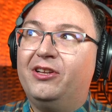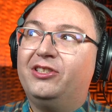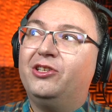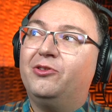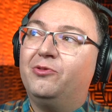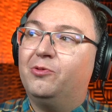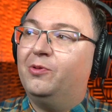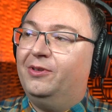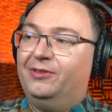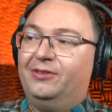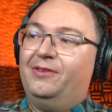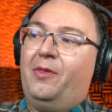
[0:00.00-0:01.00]
did you
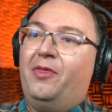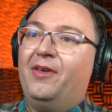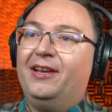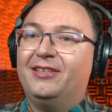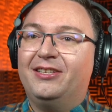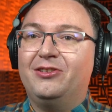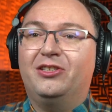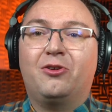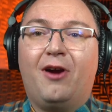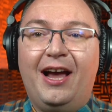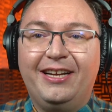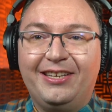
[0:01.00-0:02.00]
think to
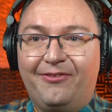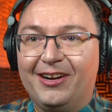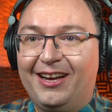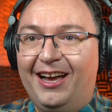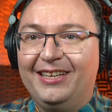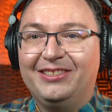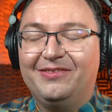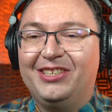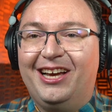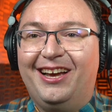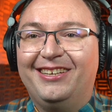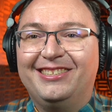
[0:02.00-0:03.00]
try different kinds of
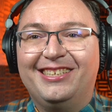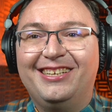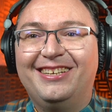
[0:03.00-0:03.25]
dyes?